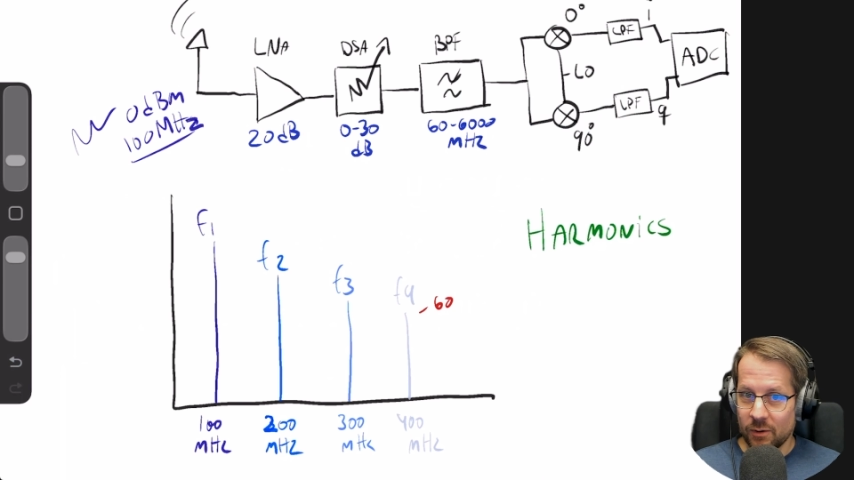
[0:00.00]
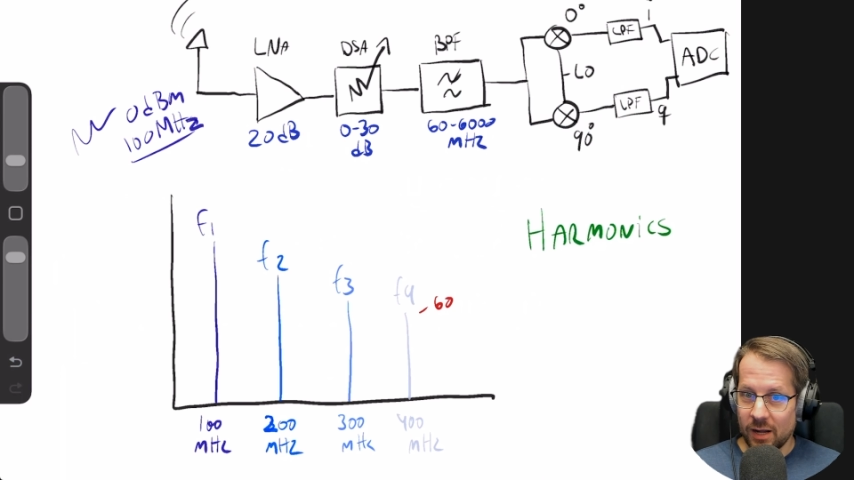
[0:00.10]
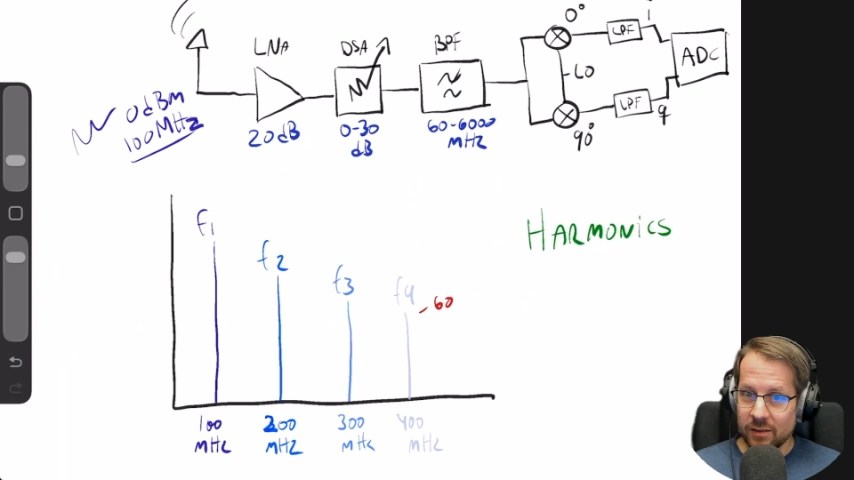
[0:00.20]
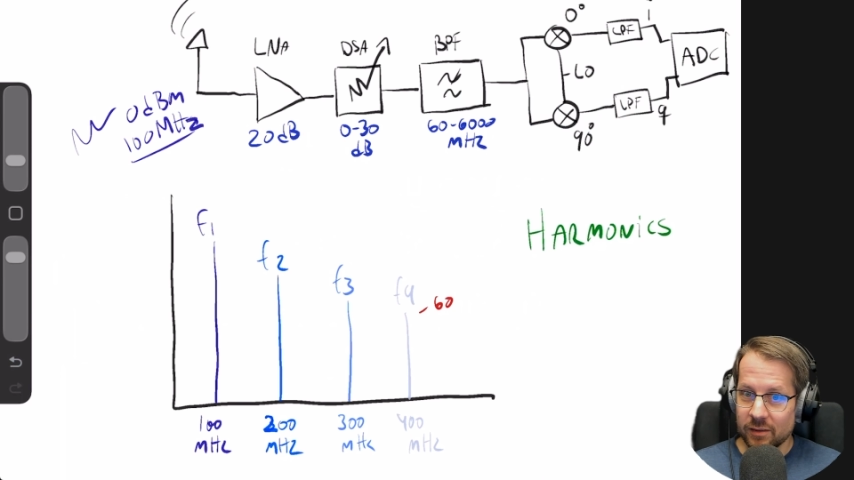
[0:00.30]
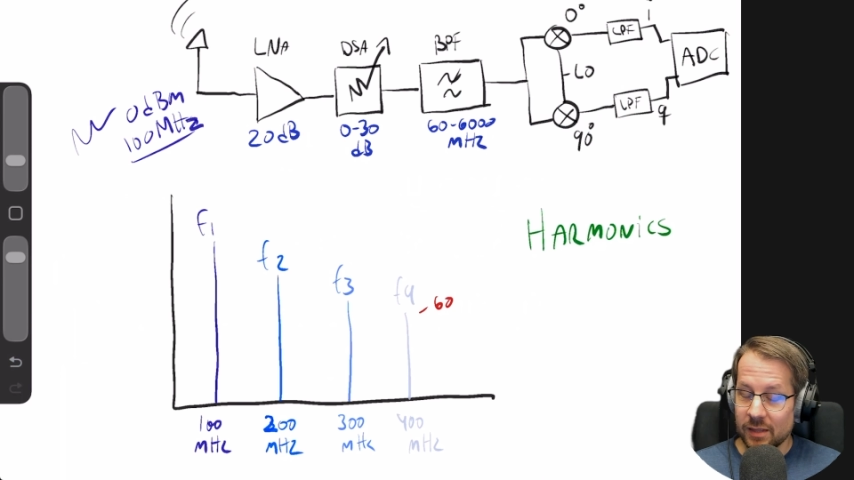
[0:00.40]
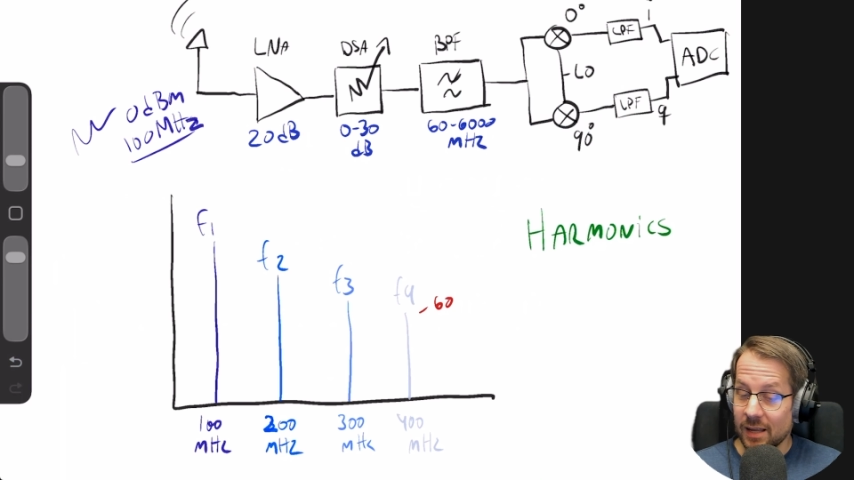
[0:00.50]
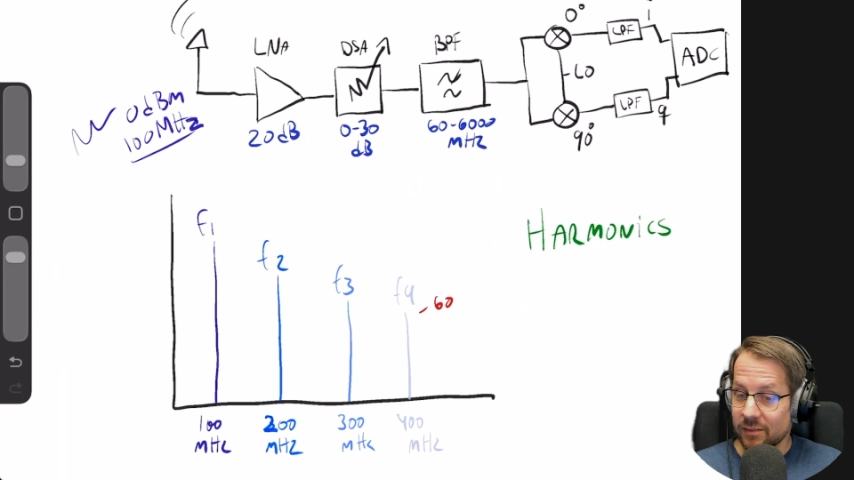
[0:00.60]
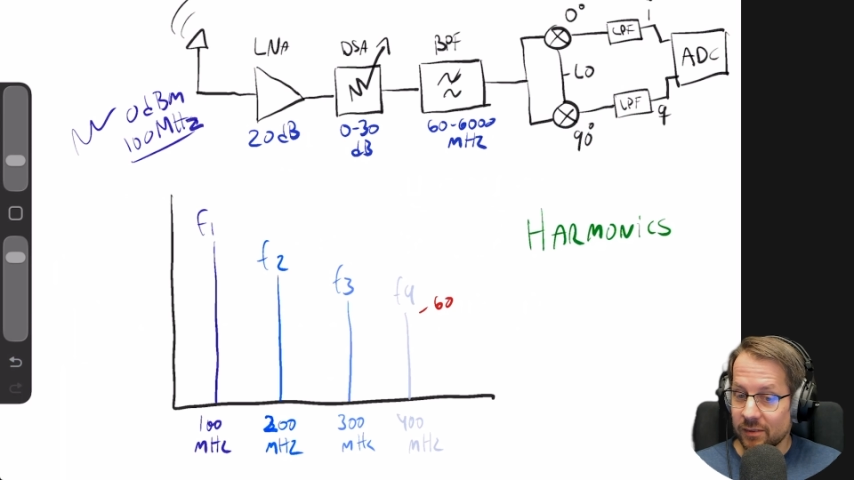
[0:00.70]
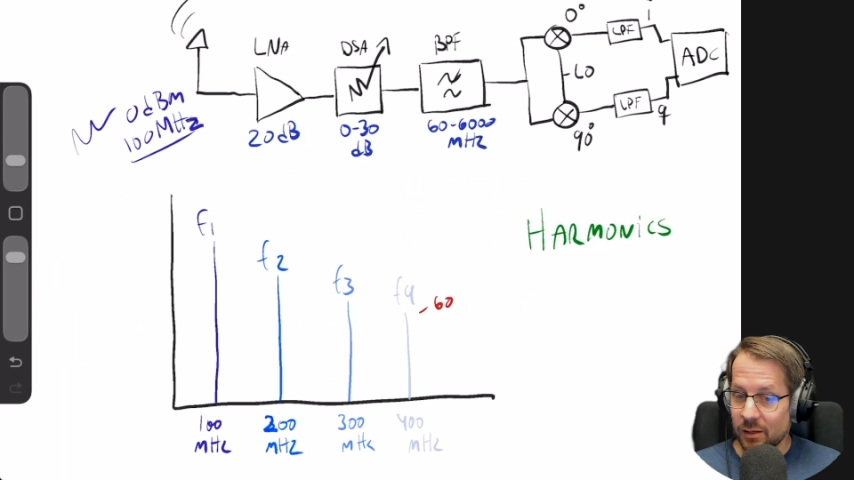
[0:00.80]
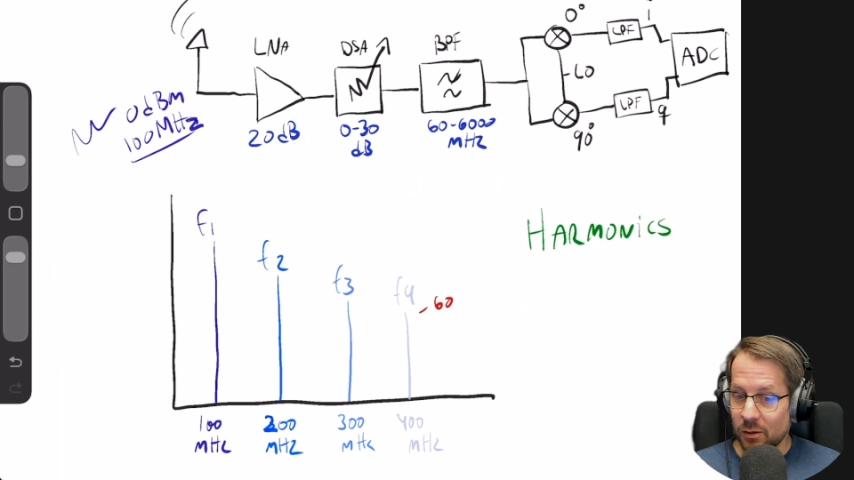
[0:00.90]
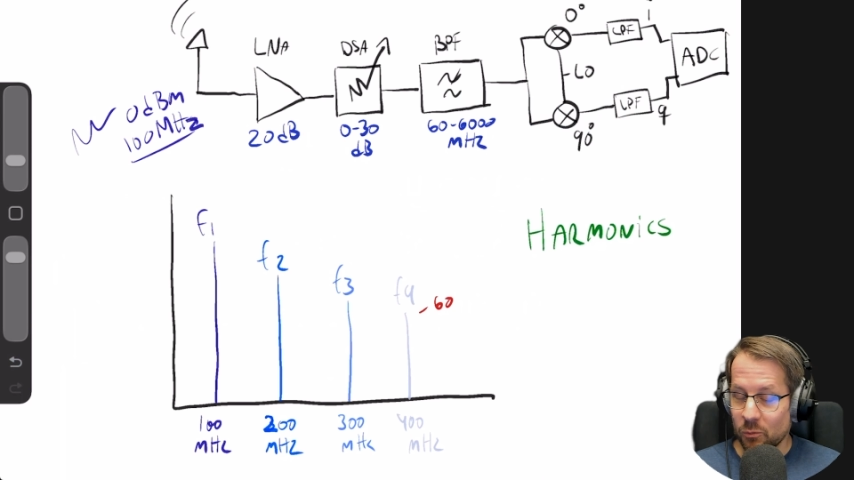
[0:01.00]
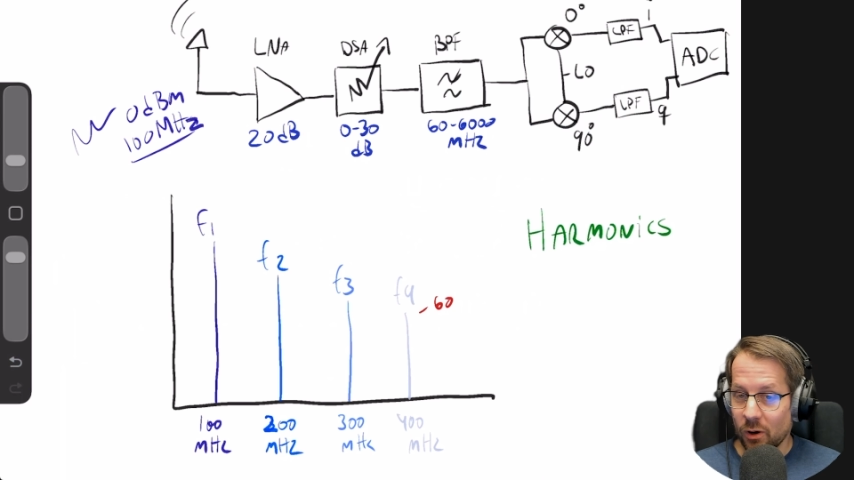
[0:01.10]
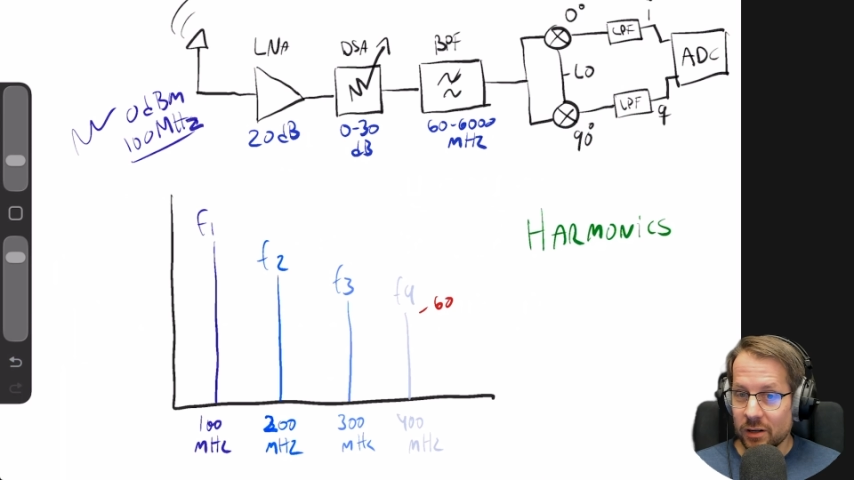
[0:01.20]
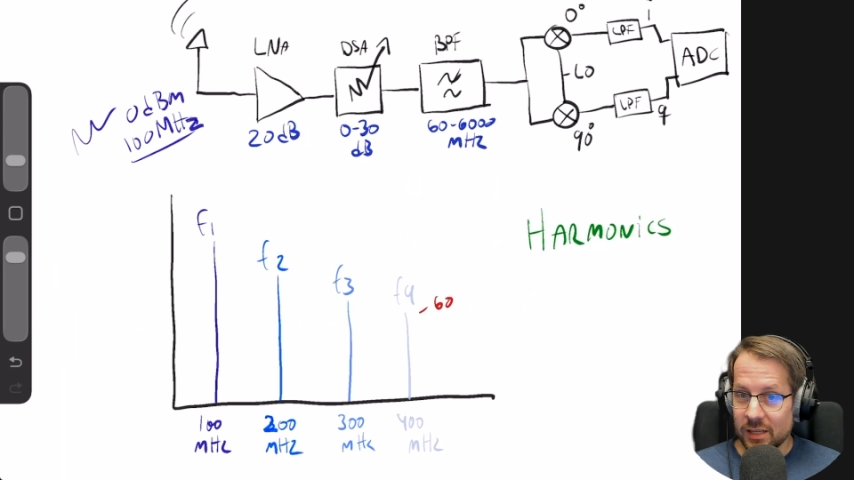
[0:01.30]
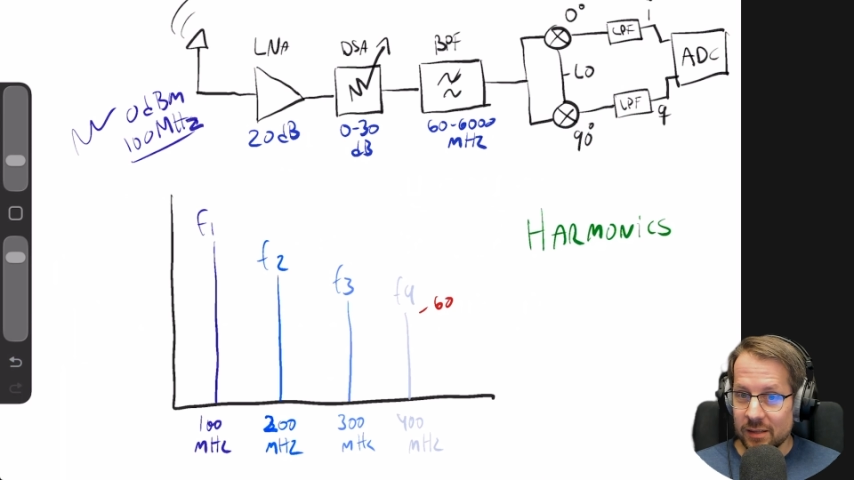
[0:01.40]
right? So that's
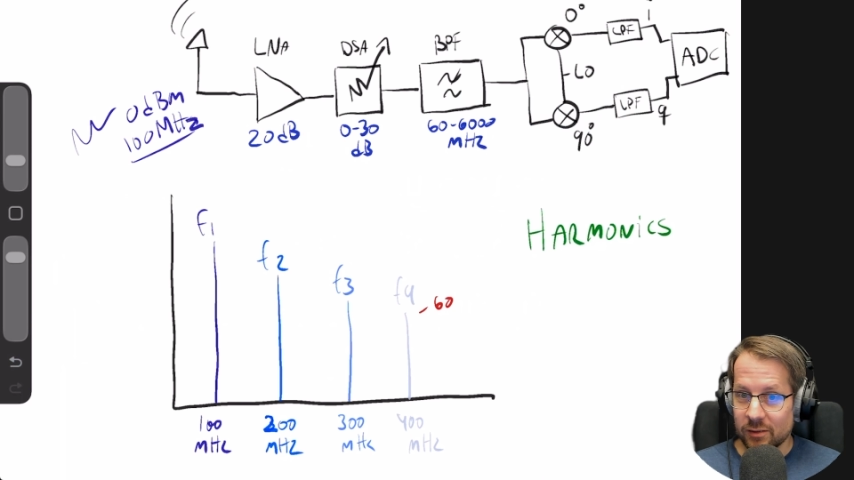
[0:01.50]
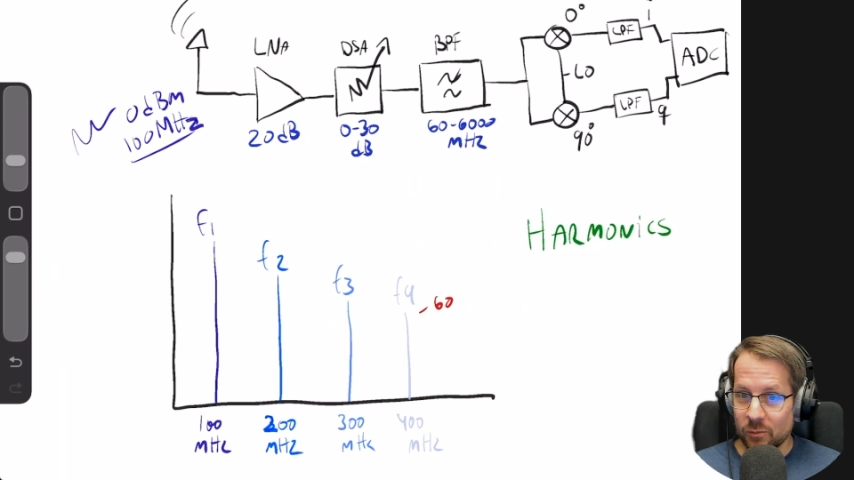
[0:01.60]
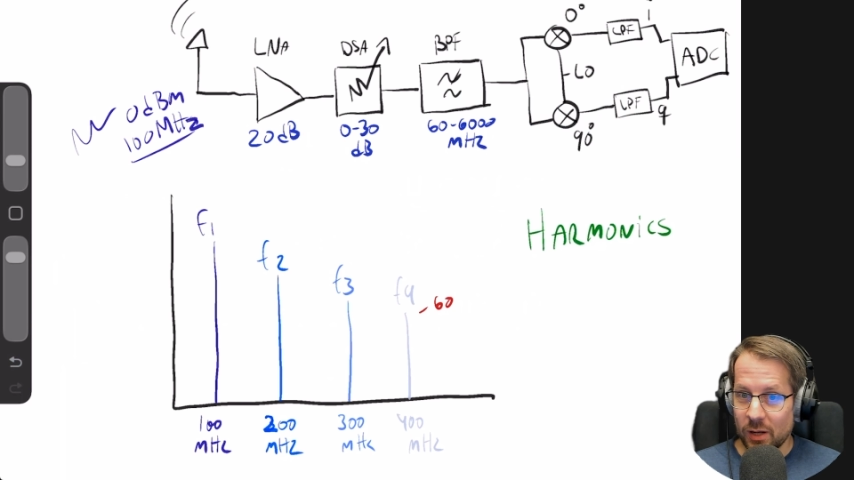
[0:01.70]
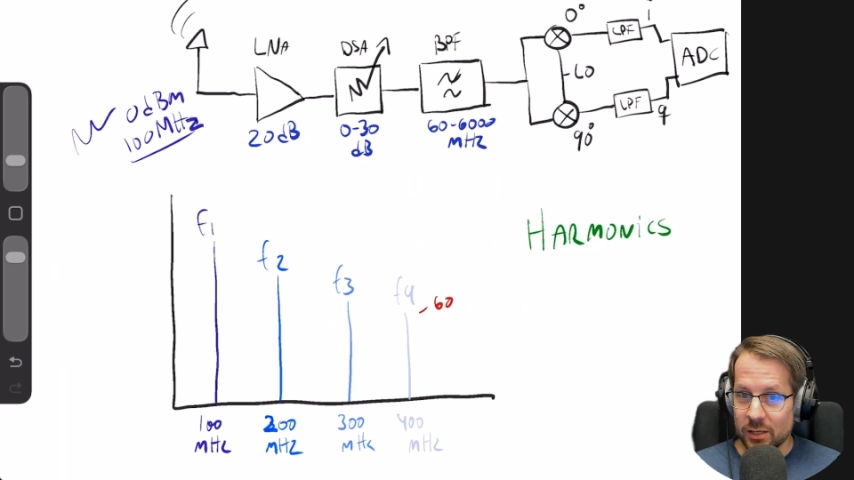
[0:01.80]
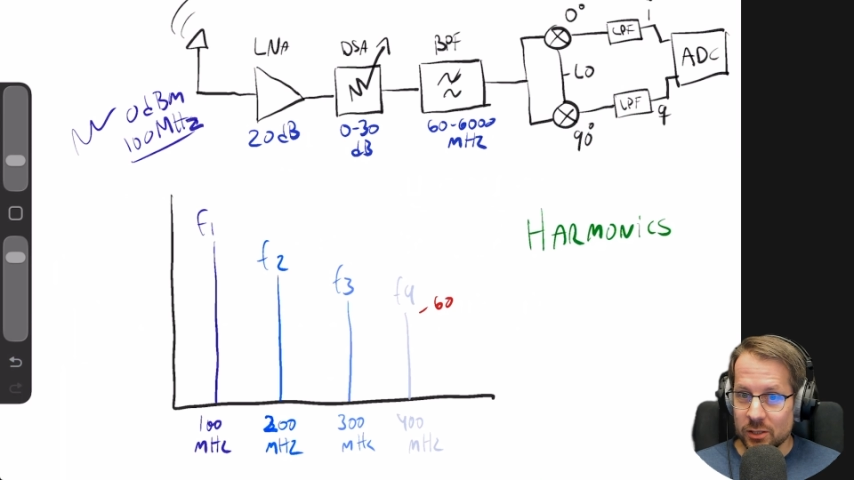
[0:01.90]
one easy way